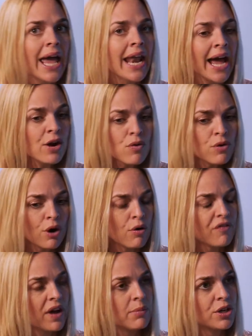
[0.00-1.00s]
And I don't know
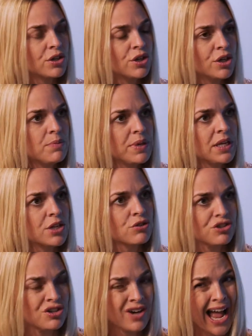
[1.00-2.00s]
if I'm a good
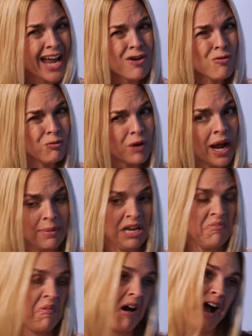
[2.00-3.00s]
pediatrician or
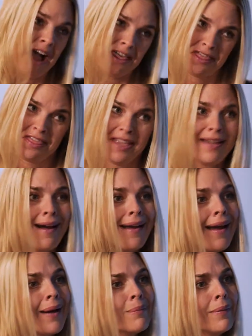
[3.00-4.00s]
I think I am.